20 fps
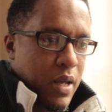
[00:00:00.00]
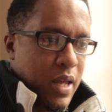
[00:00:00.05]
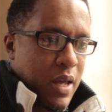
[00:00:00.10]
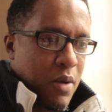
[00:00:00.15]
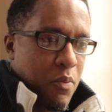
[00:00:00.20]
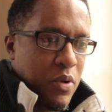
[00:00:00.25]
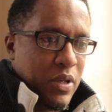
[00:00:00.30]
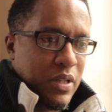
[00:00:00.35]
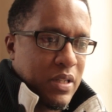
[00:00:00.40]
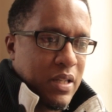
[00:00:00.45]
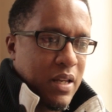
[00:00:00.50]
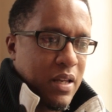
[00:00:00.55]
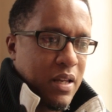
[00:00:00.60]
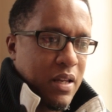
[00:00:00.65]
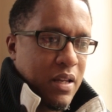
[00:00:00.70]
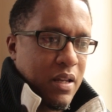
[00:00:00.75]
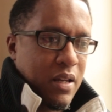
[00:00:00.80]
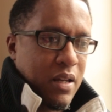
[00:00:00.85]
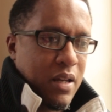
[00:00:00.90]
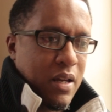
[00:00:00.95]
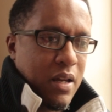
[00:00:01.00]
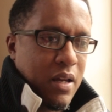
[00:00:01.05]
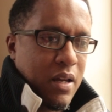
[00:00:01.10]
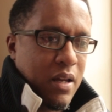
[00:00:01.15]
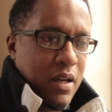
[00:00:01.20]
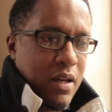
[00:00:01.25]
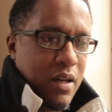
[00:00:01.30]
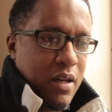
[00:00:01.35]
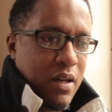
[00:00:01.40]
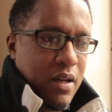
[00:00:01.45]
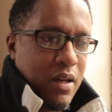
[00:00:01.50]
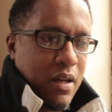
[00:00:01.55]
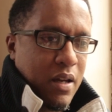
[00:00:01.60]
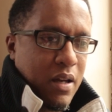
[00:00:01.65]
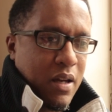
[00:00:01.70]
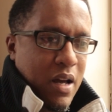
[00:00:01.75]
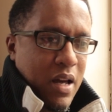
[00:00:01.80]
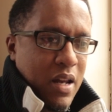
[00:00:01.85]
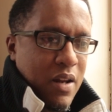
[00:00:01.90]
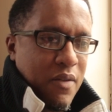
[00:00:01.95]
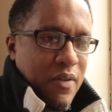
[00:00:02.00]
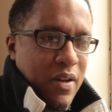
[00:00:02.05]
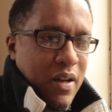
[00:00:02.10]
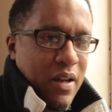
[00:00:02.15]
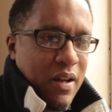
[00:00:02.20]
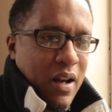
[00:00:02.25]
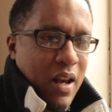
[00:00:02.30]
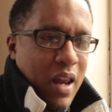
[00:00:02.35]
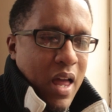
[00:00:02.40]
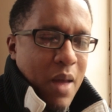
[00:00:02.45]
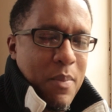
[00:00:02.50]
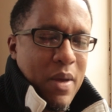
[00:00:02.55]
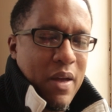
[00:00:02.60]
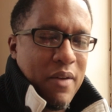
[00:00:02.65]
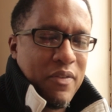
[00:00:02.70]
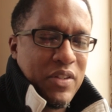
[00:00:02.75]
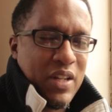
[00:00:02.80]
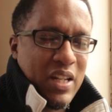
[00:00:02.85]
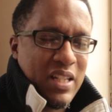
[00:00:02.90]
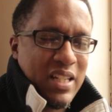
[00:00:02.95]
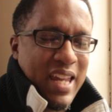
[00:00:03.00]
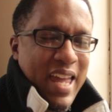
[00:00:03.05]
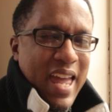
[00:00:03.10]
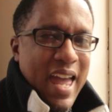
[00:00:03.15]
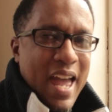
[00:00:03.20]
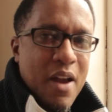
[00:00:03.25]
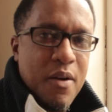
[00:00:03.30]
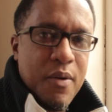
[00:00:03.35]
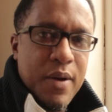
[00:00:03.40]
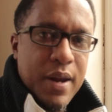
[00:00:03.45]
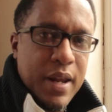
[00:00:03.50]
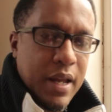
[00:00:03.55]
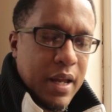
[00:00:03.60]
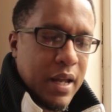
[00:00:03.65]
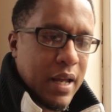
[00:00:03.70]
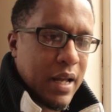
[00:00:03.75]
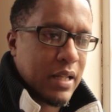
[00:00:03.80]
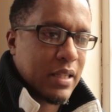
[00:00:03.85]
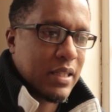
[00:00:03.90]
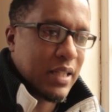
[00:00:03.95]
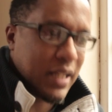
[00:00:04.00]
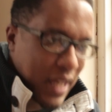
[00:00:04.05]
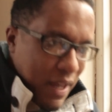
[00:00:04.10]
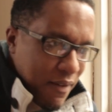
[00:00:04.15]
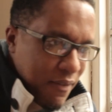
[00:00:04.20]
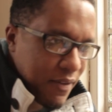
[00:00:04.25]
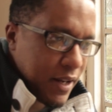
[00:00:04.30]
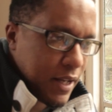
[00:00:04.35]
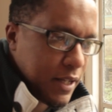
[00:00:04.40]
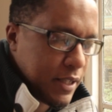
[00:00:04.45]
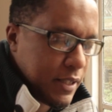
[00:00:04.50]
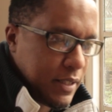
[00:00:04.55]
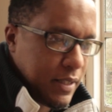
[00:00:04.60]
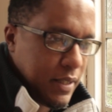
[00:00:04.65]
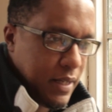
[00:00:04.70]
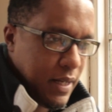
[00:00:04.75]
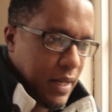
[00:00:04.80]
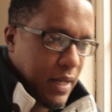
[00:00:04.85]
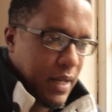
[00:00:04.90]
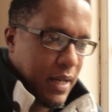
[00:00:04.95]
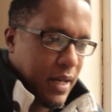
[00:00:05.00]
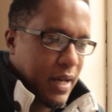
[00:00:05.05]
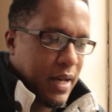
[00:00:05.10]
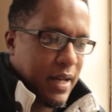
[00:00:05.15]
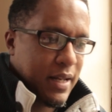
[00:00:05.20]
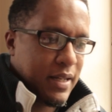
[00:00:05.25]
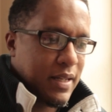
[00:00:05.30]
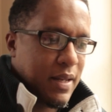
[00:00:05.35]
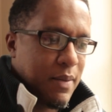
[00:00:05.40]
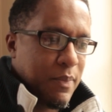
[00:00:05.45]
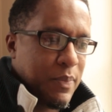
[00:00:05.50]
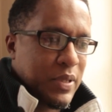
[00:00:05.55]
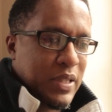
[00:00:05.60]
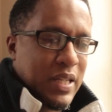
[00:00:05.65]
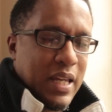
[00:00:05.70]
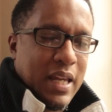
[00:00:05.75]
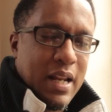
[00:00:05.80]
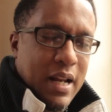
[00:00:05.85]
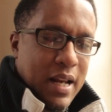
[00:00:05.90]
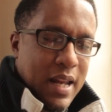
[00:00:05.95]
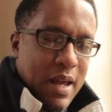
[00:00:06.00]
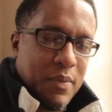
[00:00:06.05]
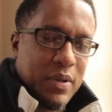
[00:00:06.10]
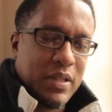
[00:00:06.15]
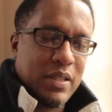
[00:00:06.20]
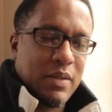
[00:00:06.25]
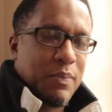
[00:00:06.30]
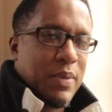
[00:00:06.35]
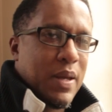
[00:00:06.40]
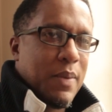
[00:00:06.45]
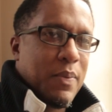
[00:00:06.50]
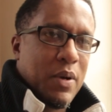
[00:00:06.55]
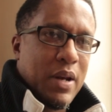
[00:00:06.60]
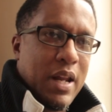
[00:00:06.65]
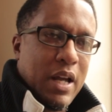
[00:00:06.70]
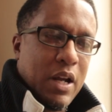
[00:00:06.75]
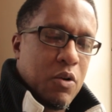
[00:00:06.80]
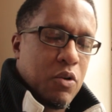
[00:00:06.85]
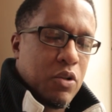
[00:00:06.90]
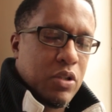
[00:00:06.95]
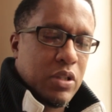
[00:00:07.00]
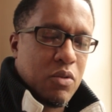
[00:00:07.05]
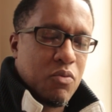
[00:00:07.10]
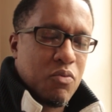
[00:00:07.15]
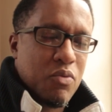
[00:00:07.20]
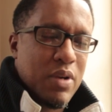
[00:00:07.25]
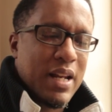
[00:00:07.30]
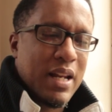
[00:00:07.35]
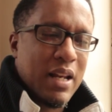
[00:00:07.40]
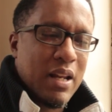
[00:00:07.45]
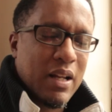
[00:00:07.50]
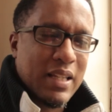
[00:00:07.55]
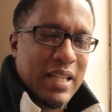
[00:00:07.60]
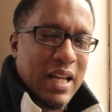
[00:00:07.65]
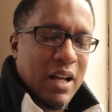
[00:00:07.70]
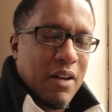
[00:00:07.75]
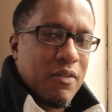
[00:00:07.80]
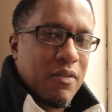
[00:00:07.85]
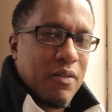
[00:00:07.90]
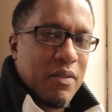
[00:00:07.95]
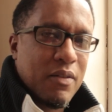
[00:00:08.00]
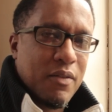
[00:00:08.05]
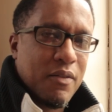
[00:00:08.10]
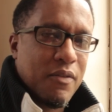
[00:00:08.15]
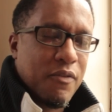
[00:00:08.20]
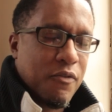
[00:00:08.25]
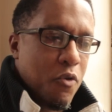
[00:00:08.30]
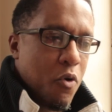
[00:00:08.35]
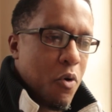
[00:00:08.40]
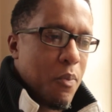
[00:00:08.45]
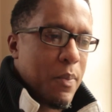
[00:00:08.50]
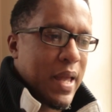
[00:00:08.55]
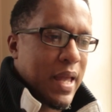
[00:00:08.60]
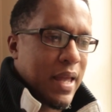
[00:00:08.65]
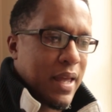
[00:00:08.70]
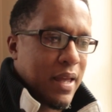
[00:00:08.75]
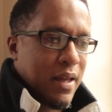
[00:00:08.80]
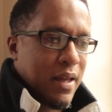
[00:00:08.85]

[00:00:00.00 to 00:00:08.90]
it was a, a kind of a climate of such caring and togetherness and in particular there were some people on that course that really looked out for me.